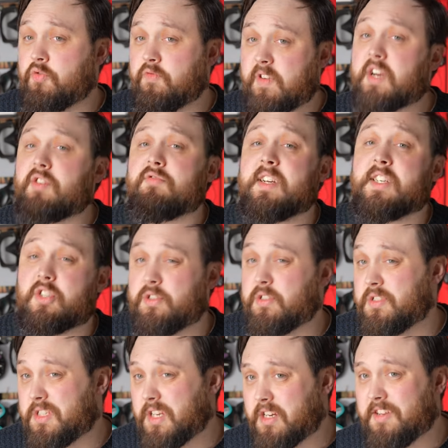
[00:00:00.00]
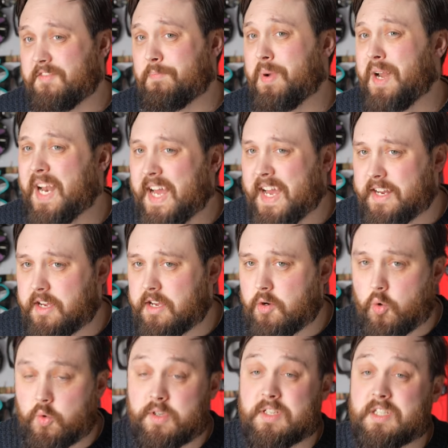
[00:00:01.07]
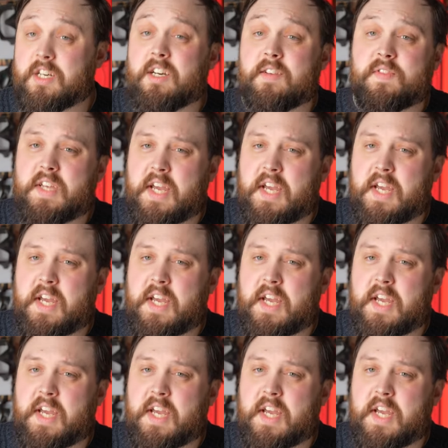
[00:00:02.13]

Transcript: your recreational dive planner or your dive